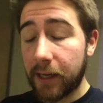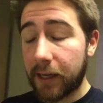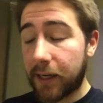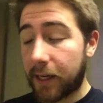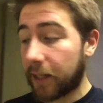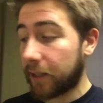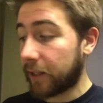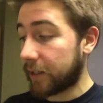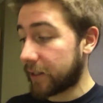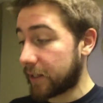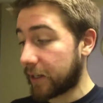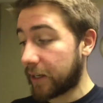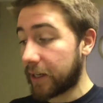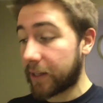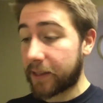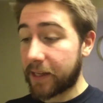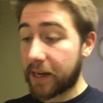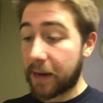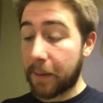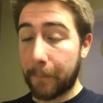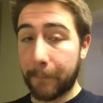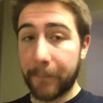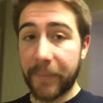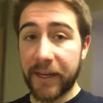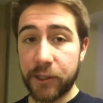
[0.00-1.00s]
I like to get
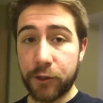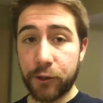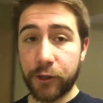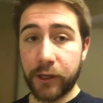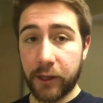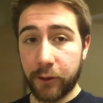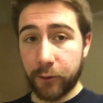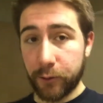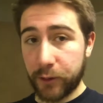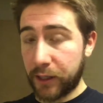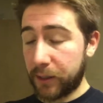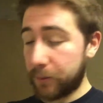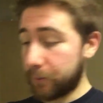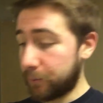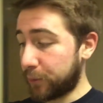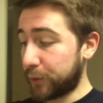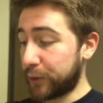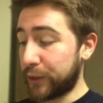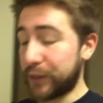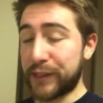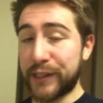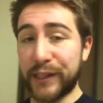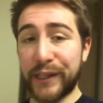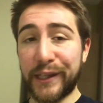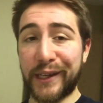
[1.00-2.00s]
that measured out and put
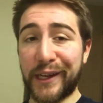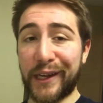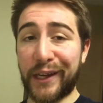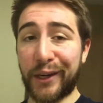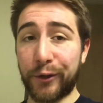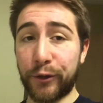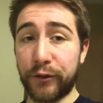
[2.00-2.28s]
into the kettle